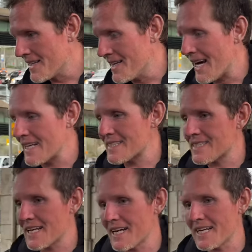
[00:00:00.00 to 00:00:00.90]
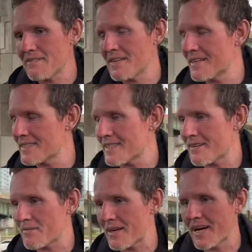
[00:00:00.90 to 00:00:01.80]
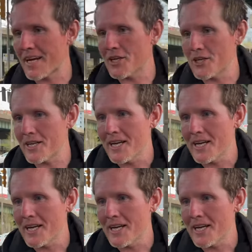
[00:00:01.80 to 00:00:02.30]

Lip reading: That's not even something I could.